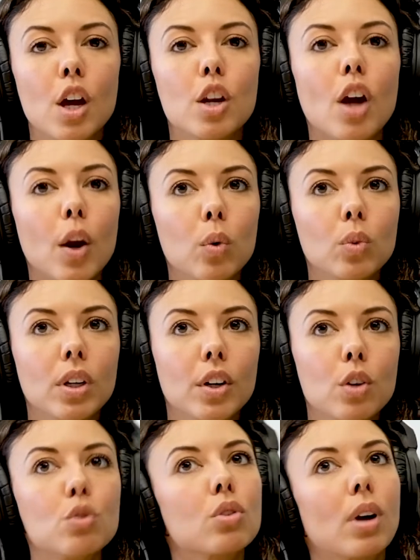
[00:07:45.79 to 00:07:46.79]
not only are
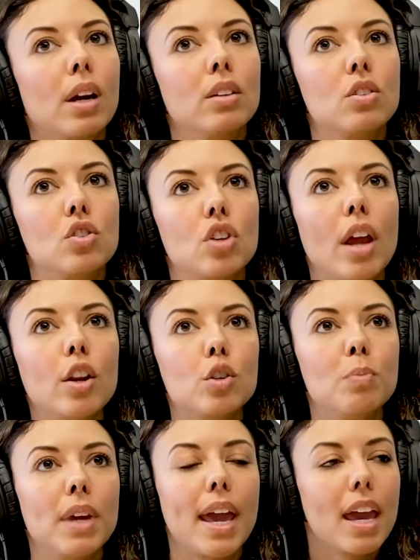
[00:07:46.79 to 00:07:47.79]
you trying to
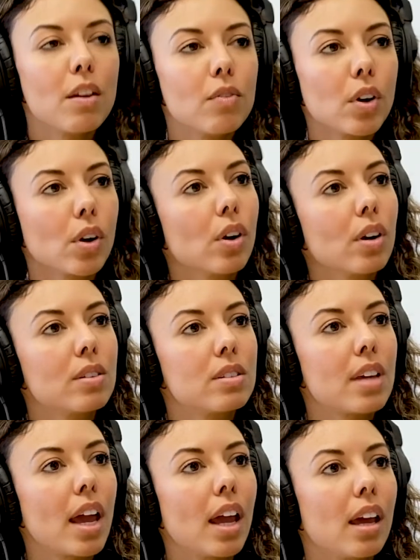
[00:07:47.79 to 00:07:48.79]
change behavior and
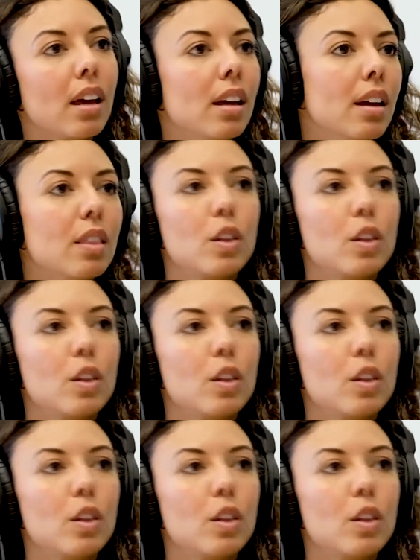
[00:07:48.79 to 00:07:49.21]
say